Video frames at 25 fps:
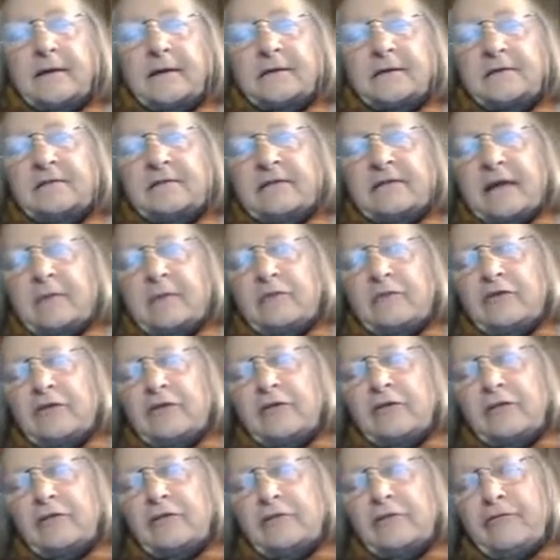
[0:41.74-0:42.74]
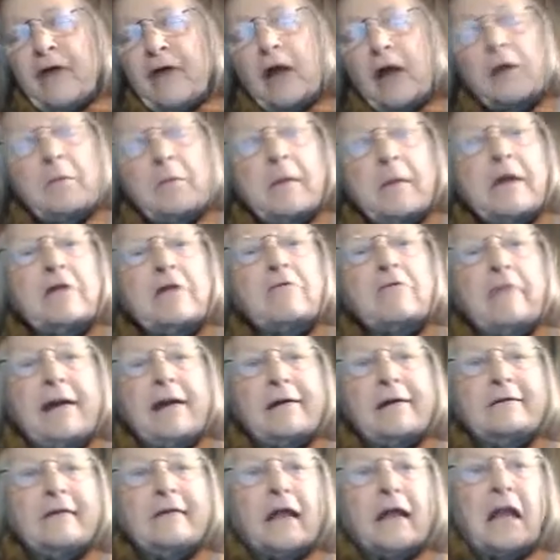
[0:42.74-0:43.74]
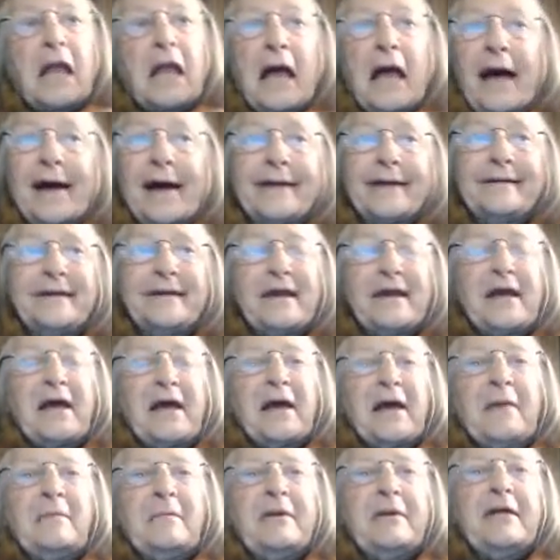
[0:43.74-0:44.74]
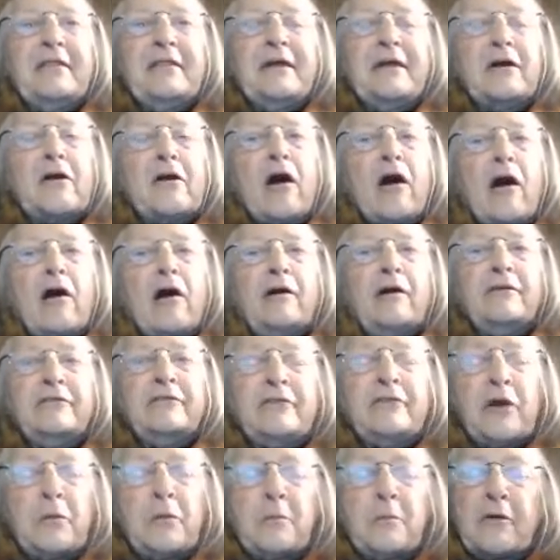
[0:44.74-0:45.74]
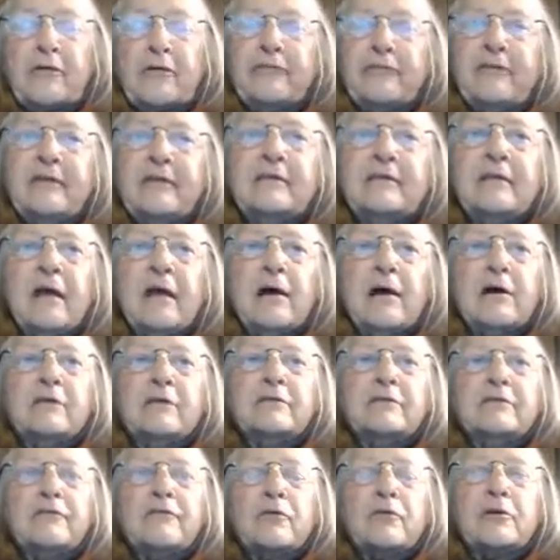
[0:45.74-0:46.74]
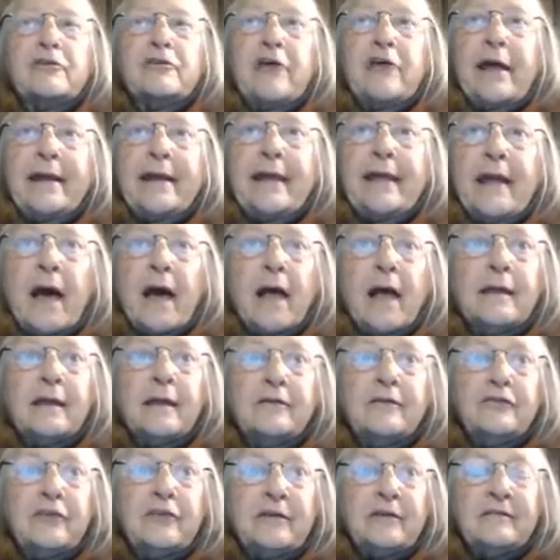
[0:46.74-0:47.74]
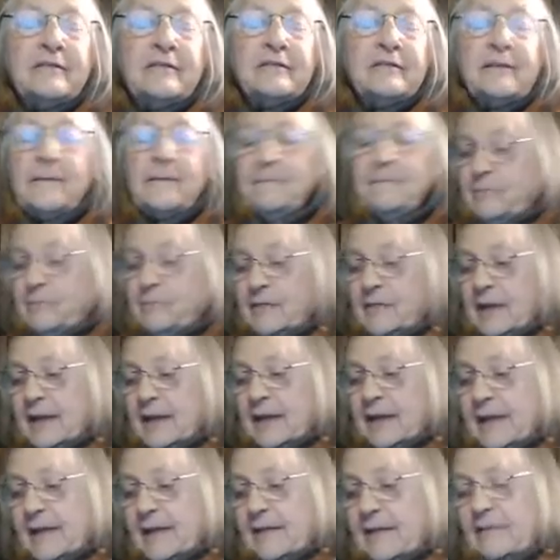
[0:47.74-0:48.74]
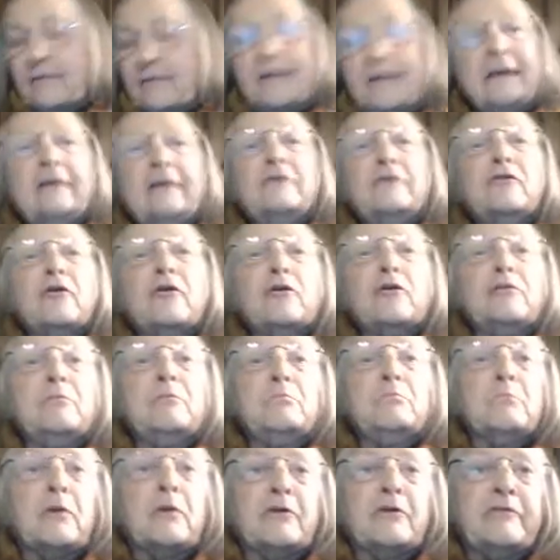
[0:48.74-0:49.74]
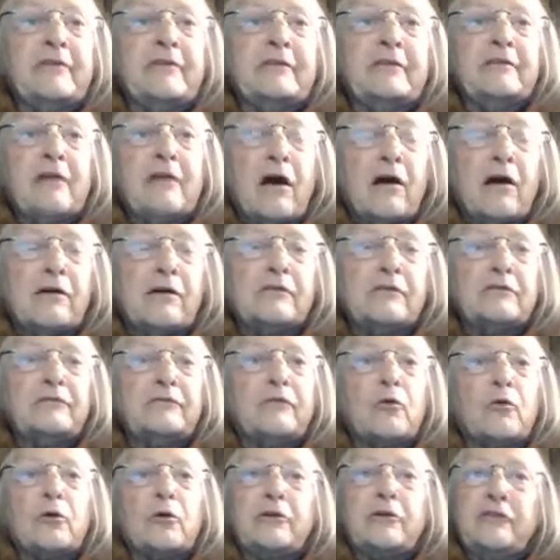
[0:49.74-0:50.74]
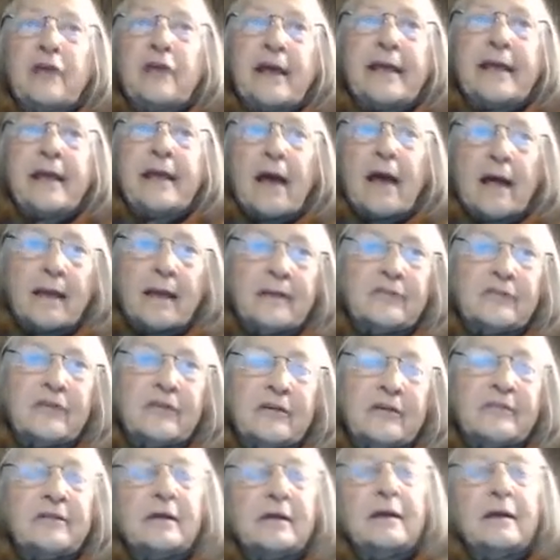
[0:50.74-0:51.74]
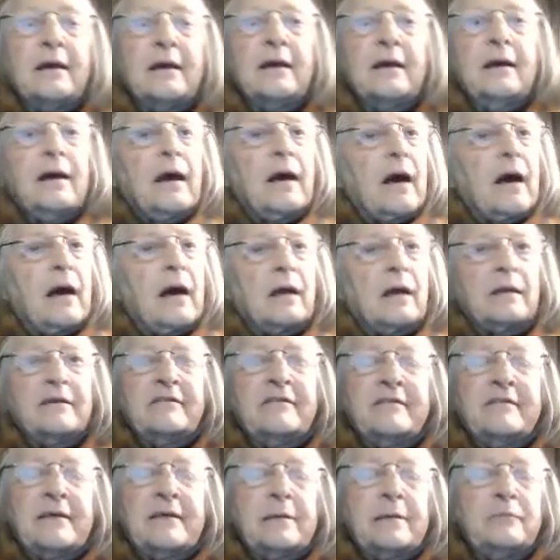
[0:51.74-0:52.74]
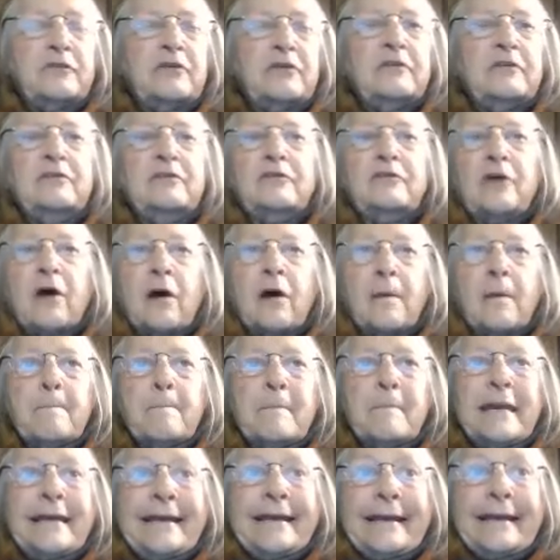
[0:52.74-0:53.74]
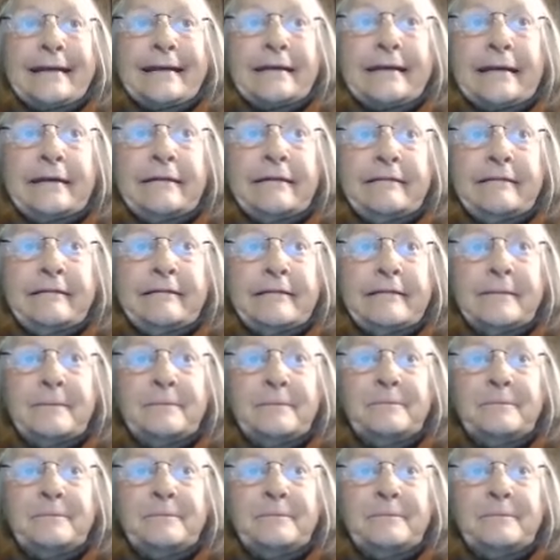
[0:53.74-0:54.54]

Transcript: seems to follow me around a lot, but there are also Murphy's Laws for genealogists. And these are Murphy's Laws for genealogists. All assumptions are meaningless.